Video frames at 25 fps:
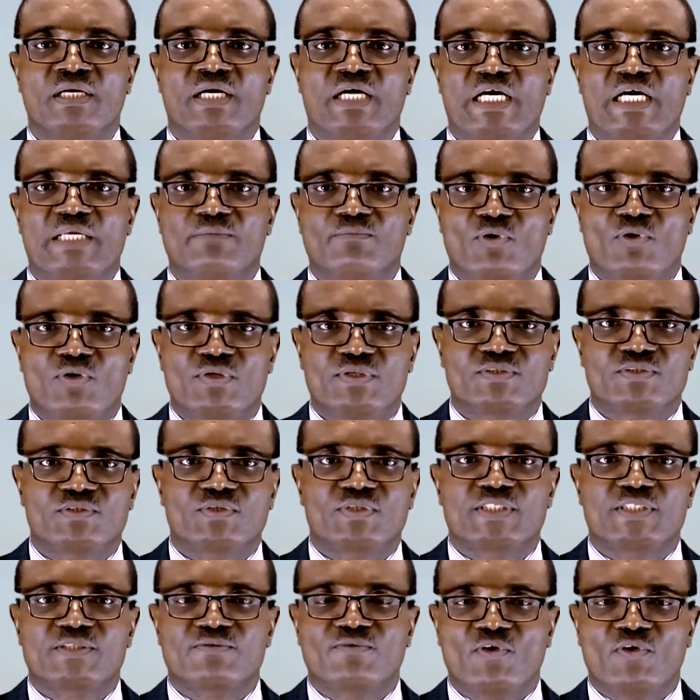and monitor
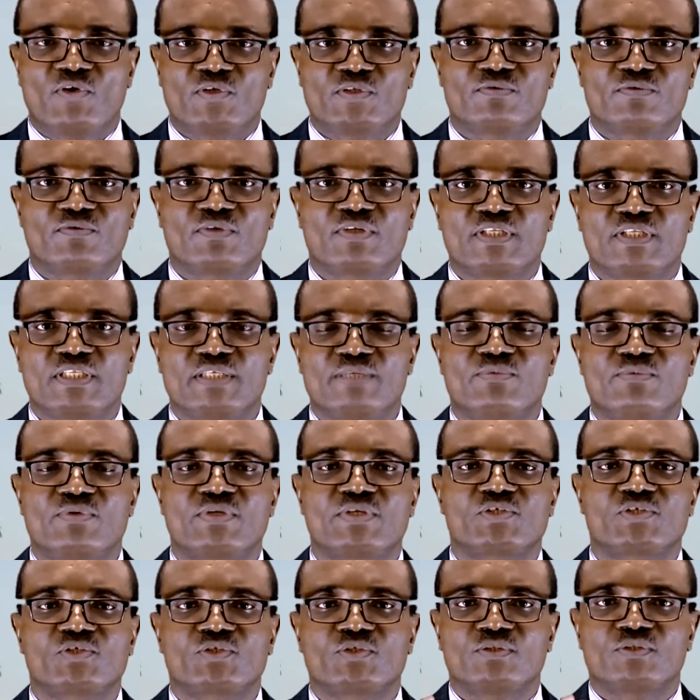its vote for the
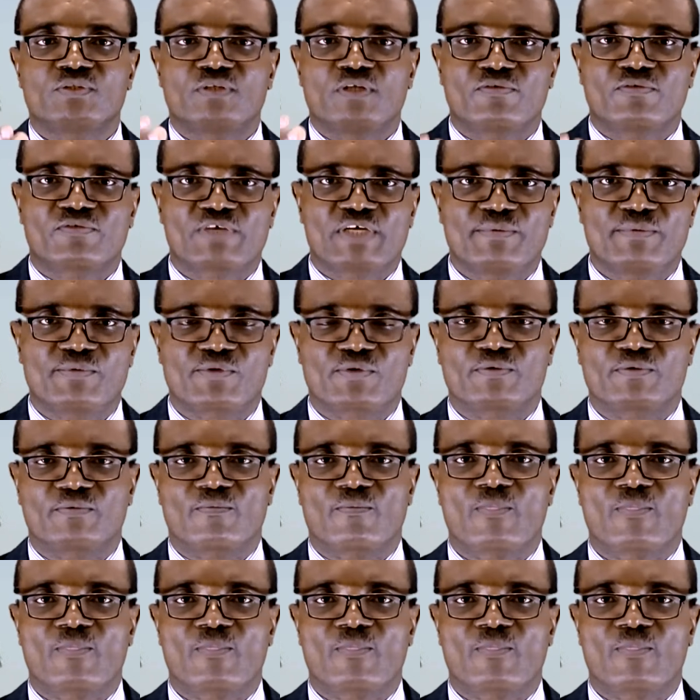liberation of Cameroon.